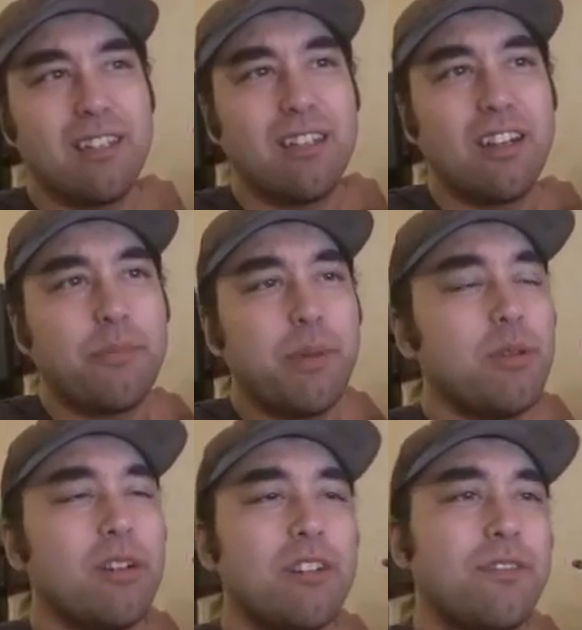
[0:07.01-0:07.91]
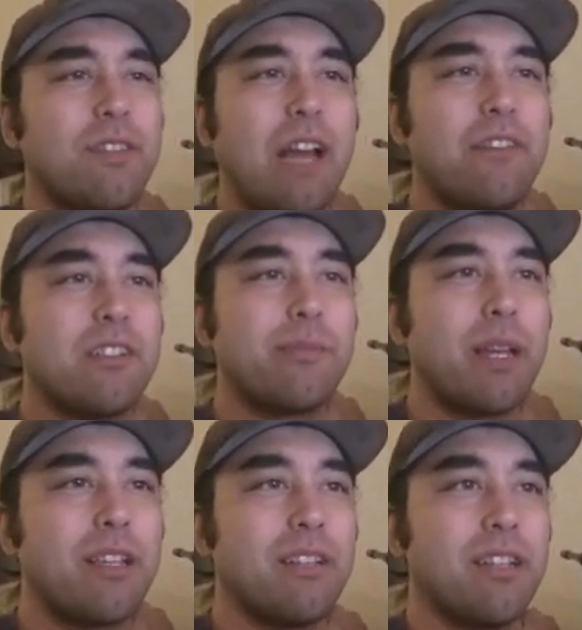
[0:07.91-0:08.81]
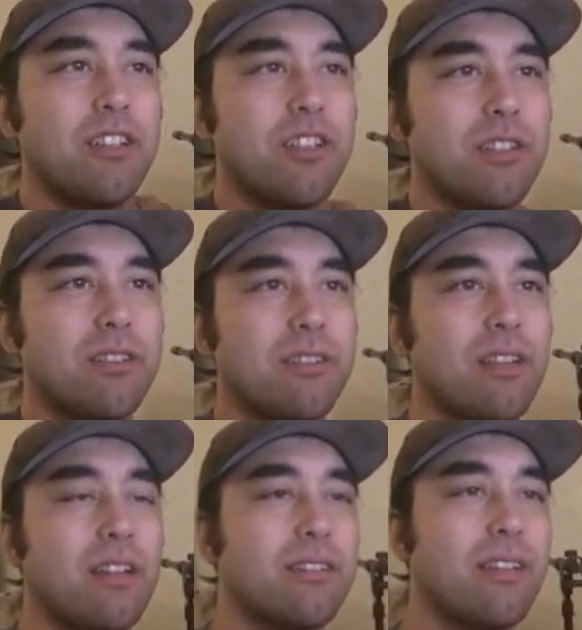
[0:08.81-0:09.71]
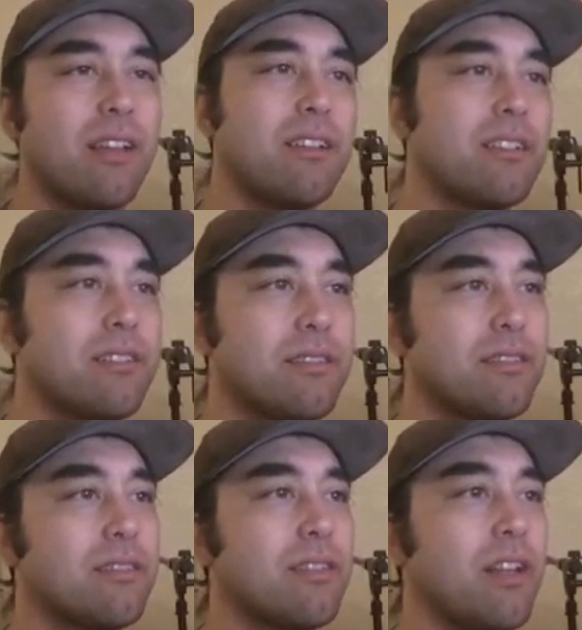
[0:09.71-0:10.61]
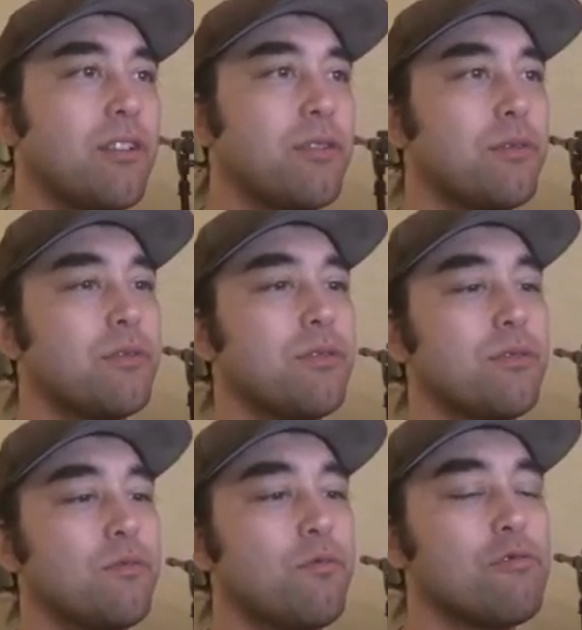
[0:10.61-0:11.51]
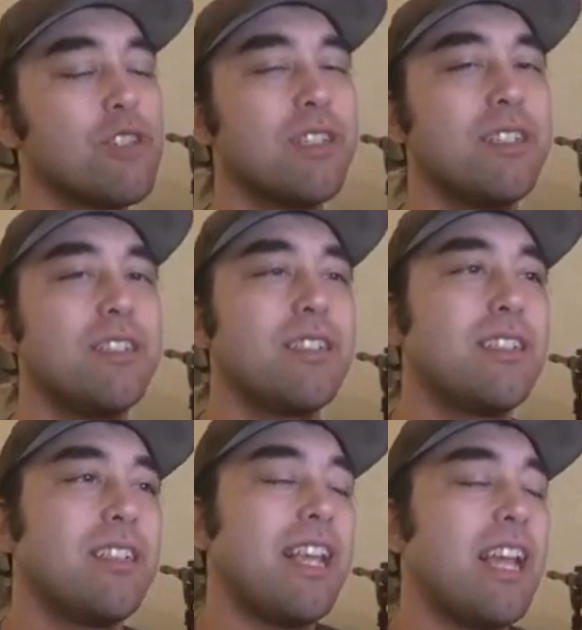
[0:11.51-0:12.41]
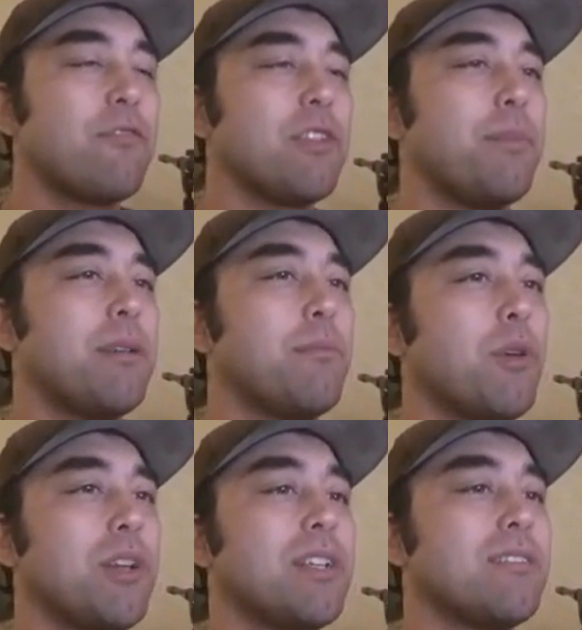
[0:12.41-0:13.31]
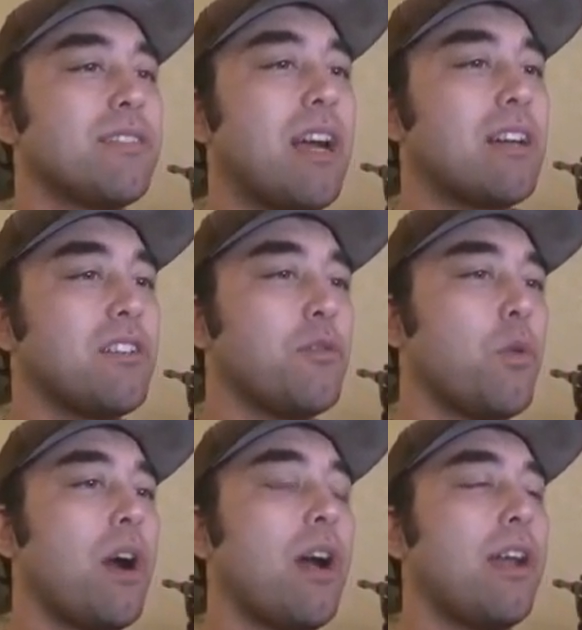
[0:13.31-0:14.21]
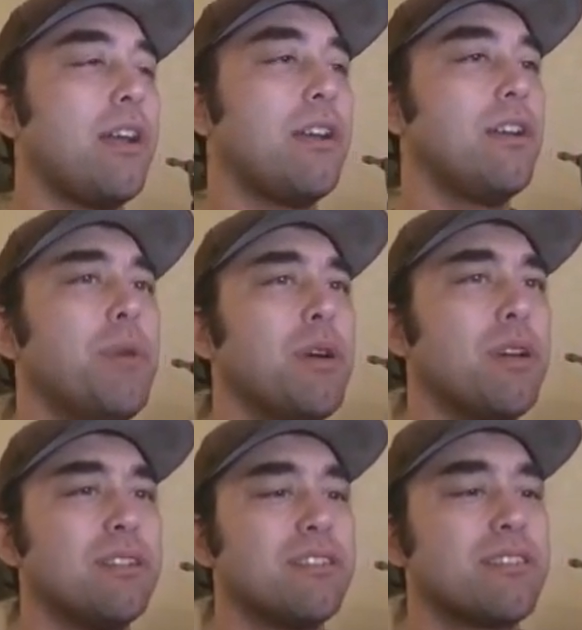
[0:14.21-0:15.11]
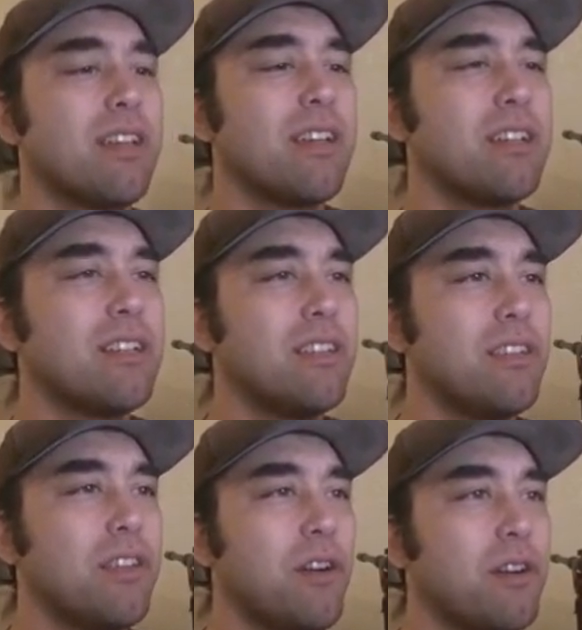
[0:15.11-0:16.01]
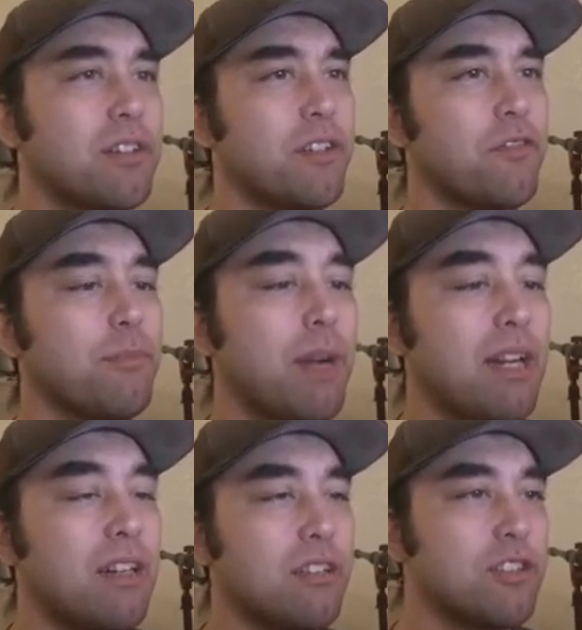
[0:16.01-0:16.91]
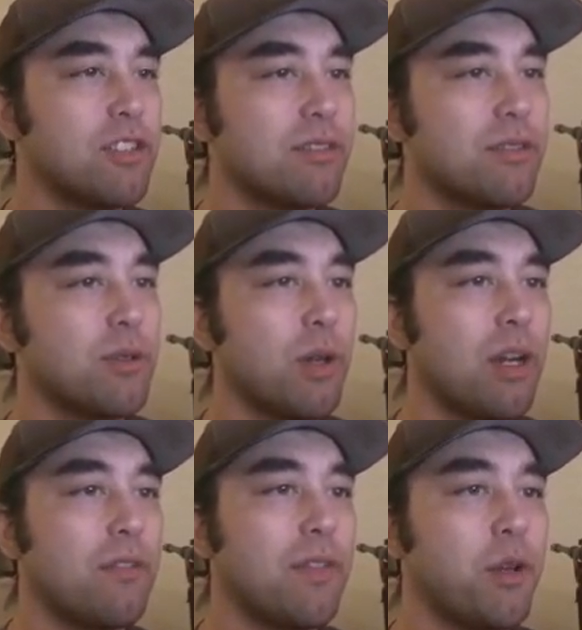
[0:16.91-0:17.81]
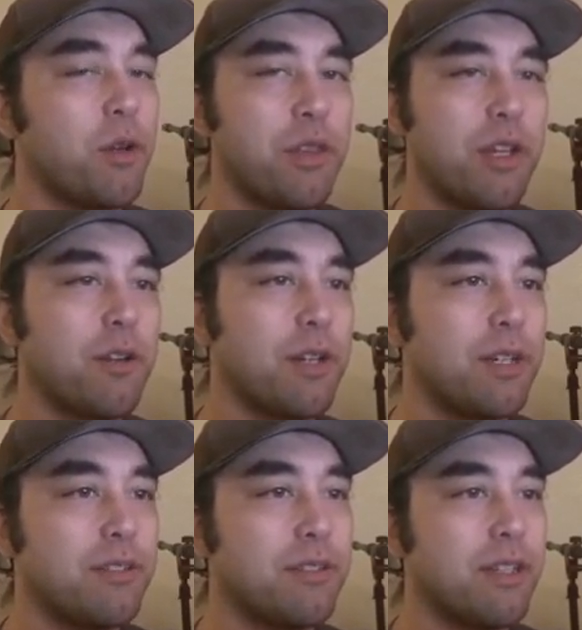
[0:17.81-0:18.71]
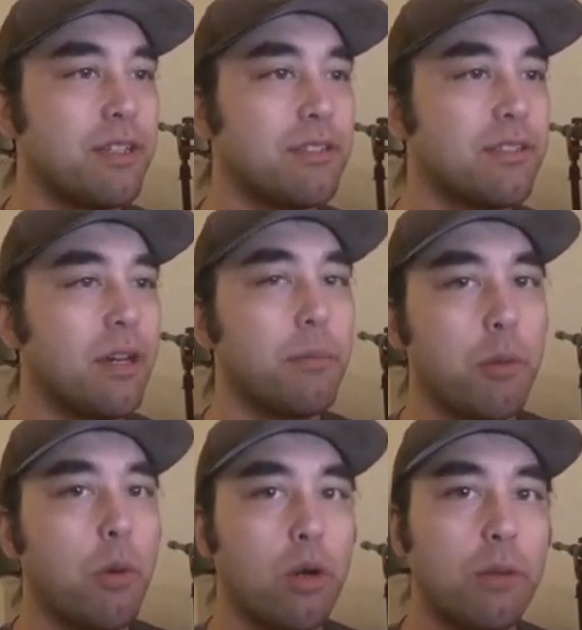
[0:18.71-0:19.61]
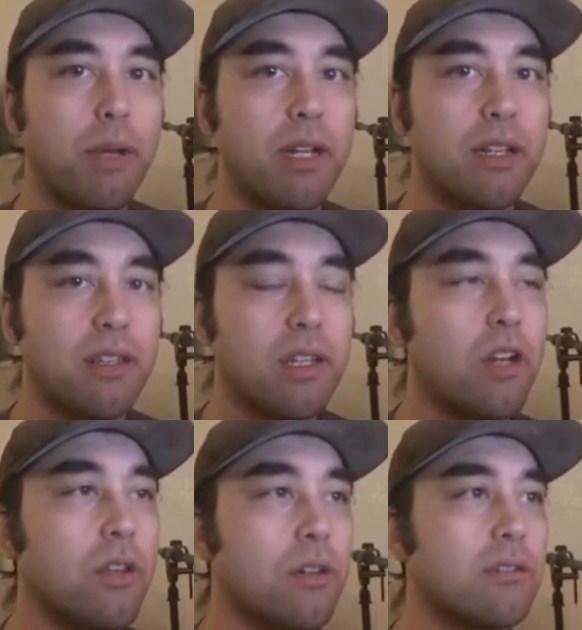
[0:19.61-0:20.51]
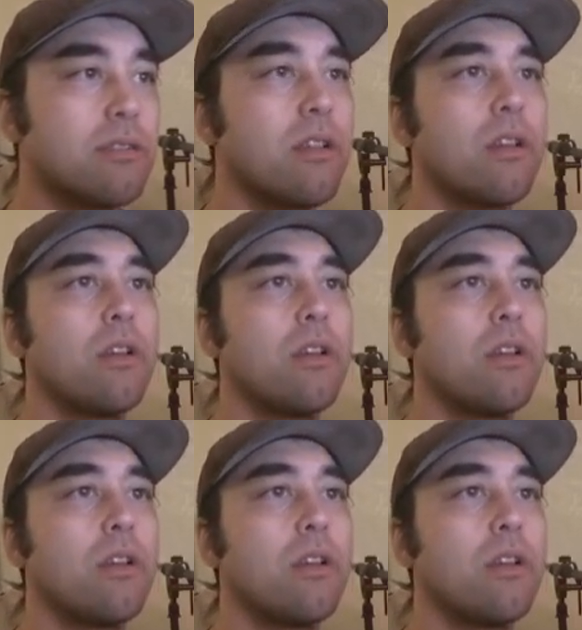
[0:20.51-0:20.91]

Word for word: A lot of people have had their speculations, a lot of scientists, they don't really, they can't really pinpoint exactly why. But instead, there are different biologists who have their theories, and some are more compelling than others.